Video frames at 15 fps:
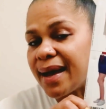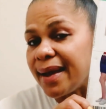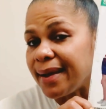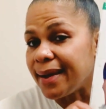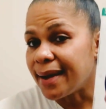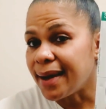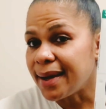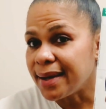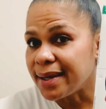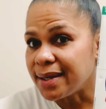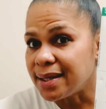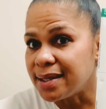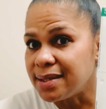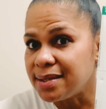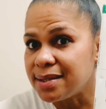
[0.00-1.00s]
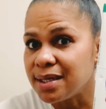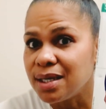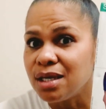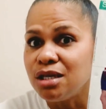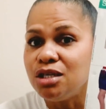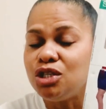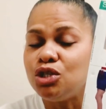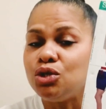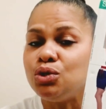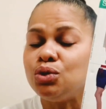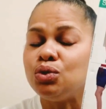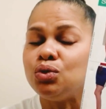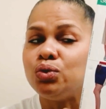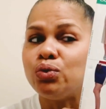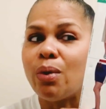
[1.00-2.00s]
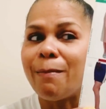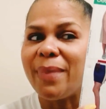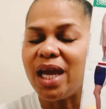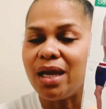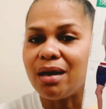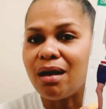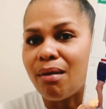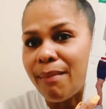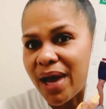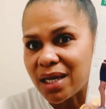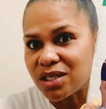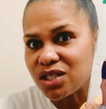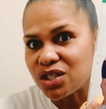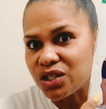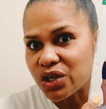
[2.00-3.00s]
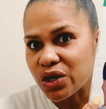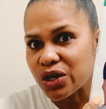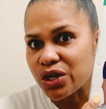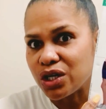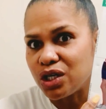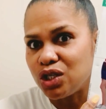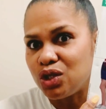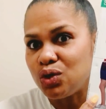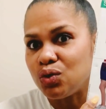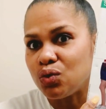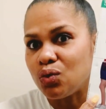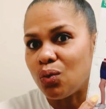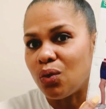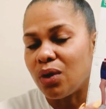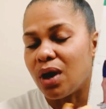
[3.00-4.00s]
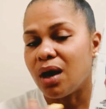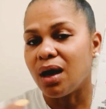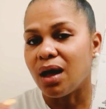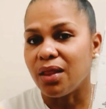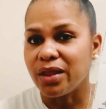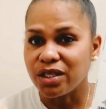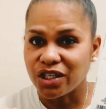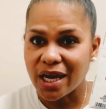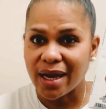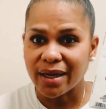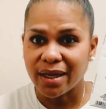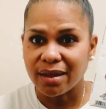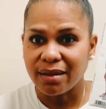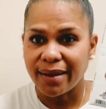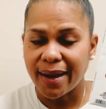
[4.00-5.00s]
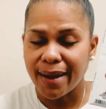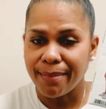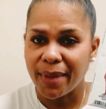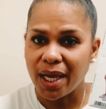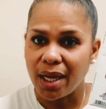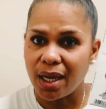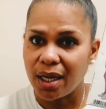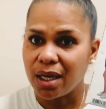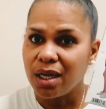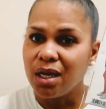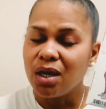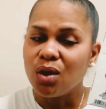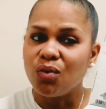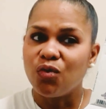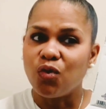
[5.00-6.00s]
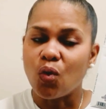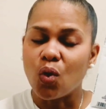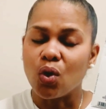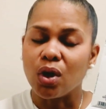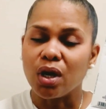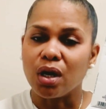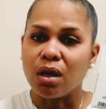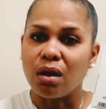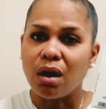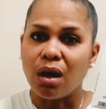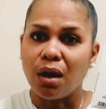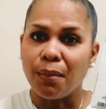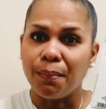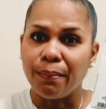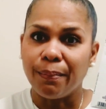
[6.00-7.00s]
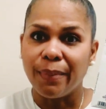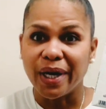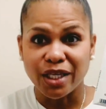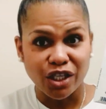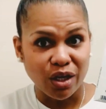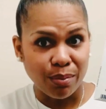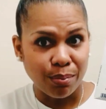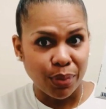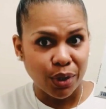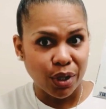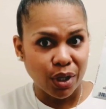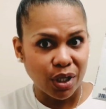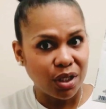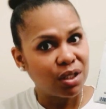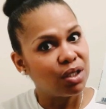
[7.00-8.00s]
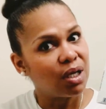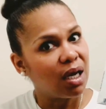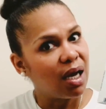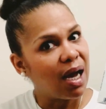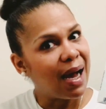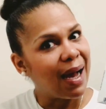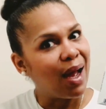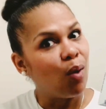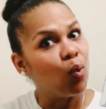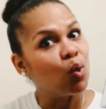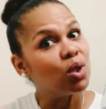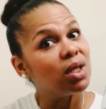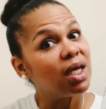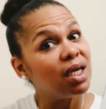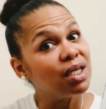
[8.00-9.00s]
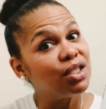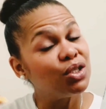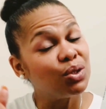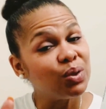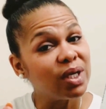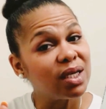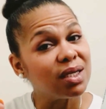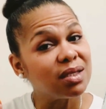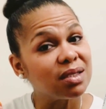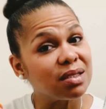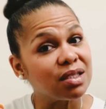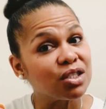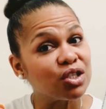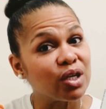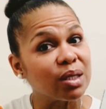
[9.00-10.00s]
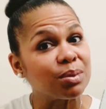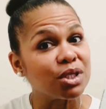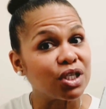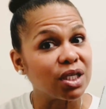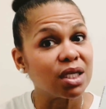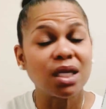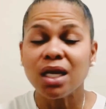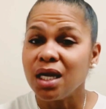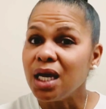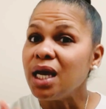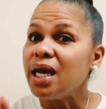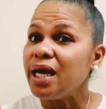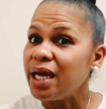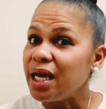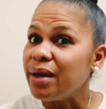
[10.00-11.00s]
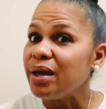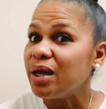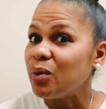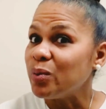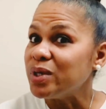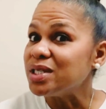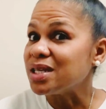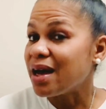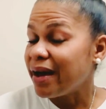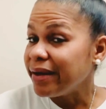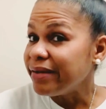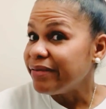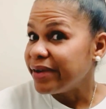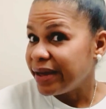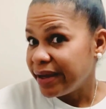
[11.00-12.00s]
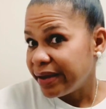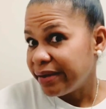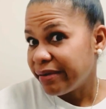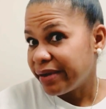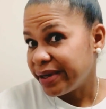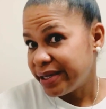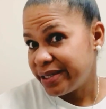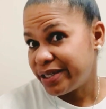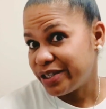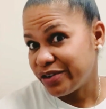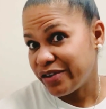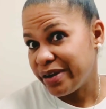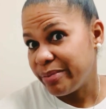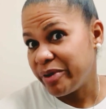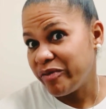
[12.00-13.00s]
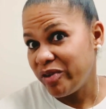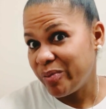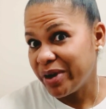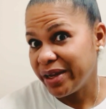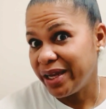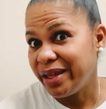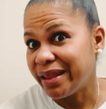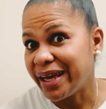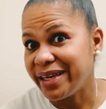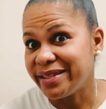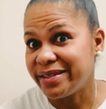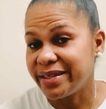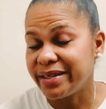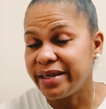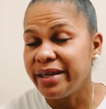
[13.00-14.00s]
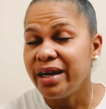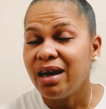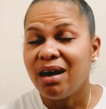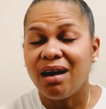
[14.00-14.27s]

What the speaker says: I got it to make a matching skirt to the jacket that I made for my jumper. I will link to it in the description. It was kind of a hit on Instagram. Everybody liked it.